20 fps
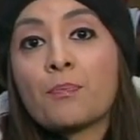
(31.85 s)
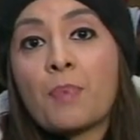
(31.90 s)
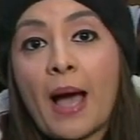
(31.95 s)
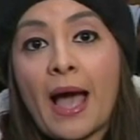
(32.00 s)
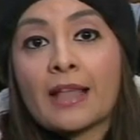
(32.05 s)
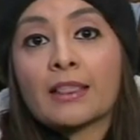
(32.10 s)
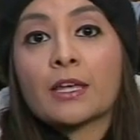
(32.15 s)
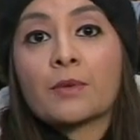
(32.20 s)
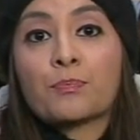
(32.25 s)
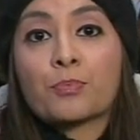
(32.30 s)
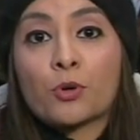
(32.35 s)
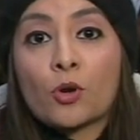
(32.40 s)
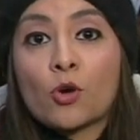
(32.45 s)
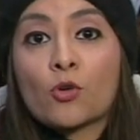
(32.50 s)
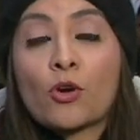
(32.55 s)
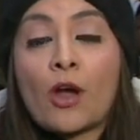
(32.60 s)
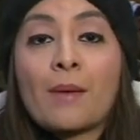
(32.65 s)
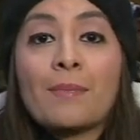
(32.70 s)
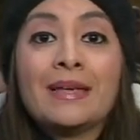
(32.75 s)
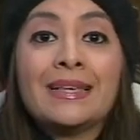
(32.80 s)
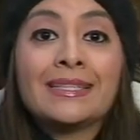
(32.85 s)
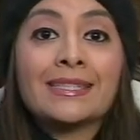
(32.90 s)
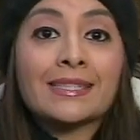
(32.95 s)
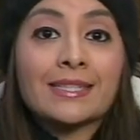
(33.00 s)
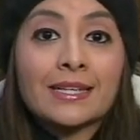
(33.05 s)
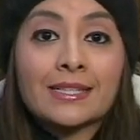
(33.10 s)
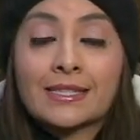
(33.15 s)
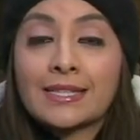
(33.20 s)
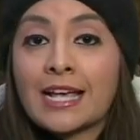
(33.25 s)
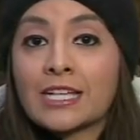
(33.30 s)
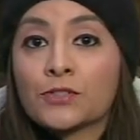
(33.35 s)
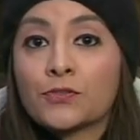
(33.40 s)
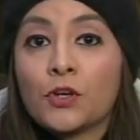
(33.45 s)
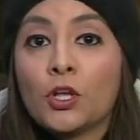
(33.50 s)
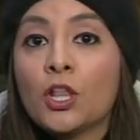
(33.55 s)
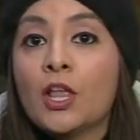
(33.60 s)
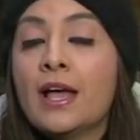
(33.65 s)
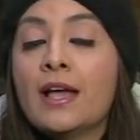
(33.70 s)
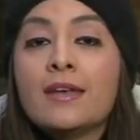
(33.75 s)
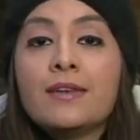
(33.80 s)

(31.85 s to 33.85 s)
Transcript: pilot program is successful,